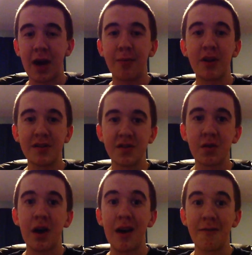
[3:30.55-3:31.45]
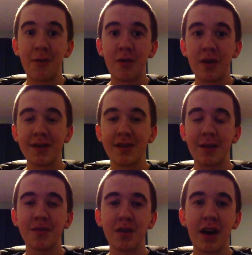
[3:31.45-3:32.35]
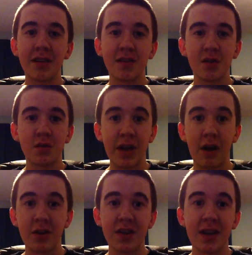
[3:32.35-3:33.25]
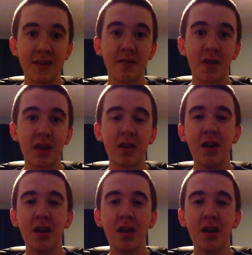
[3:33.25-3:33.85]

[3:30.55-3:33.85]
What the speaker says: Apple has its own iPhone event. Samsung has its own Galaxy S event.